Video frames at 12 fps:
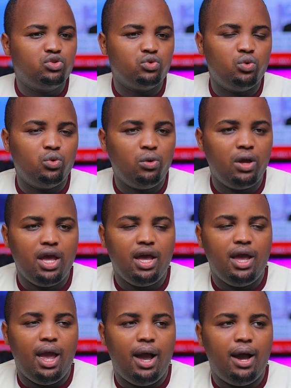to
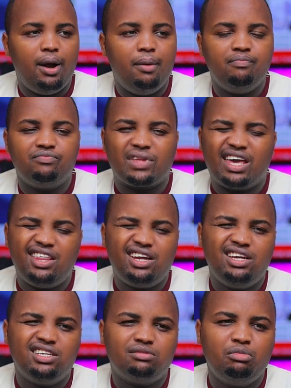
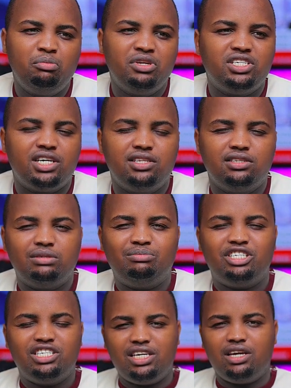that is maybe
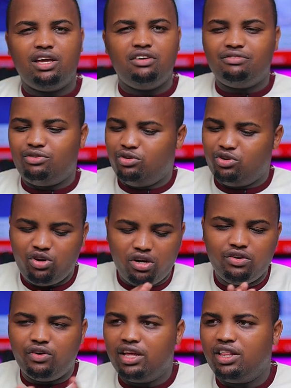ChatGPT. If you
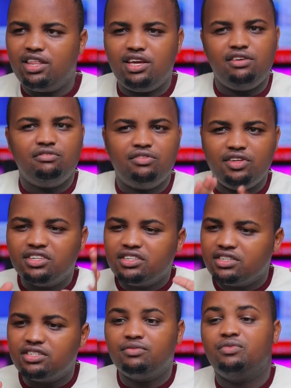don't know anything, this
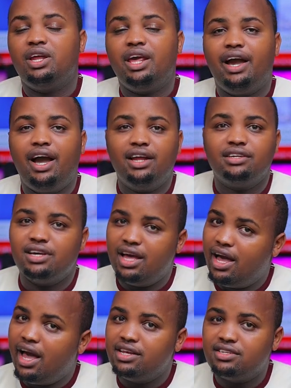is very hard.
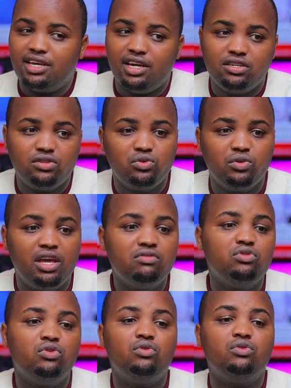Ask it to
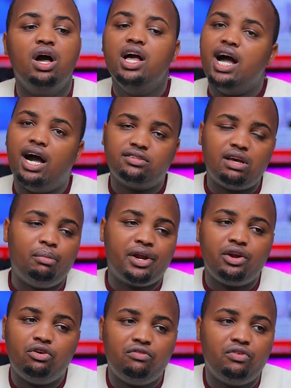give you a
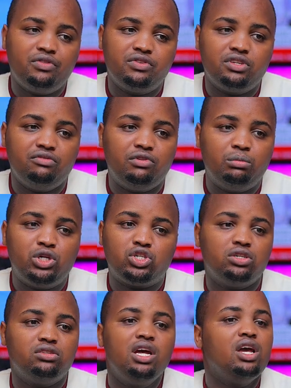summary of this
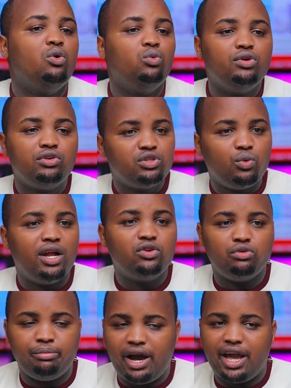information, which
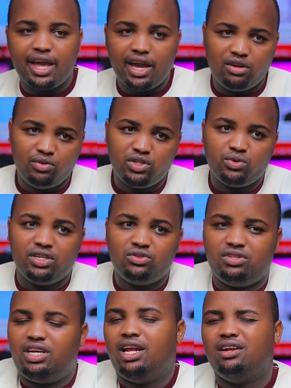one to buy and which one
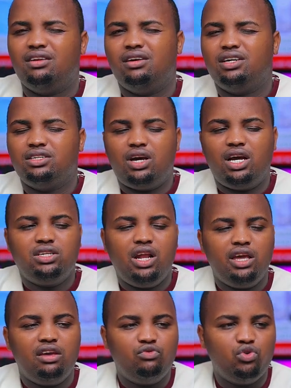to sell. It will
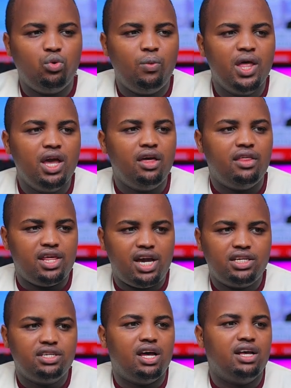actually give you
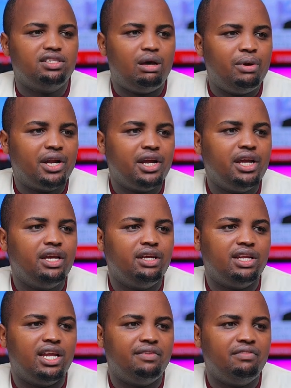that summary
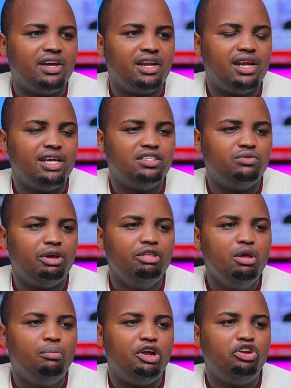in a very nice way.
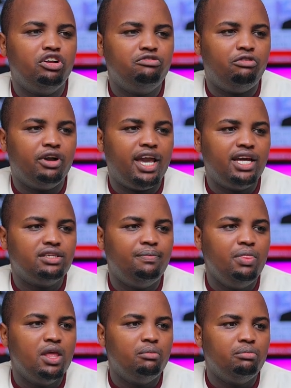But don't forget,
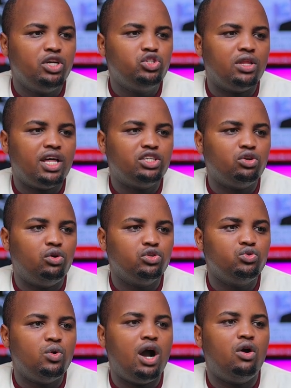make sure that
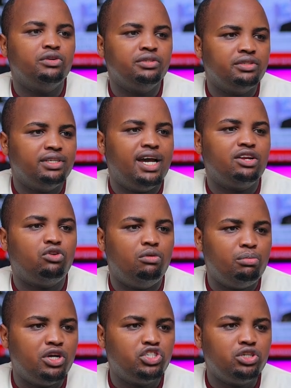you are on
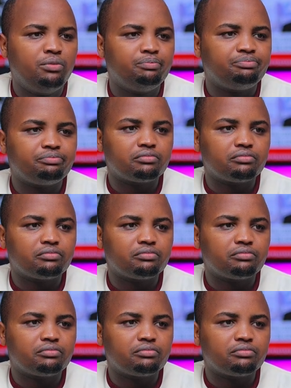non-commercial.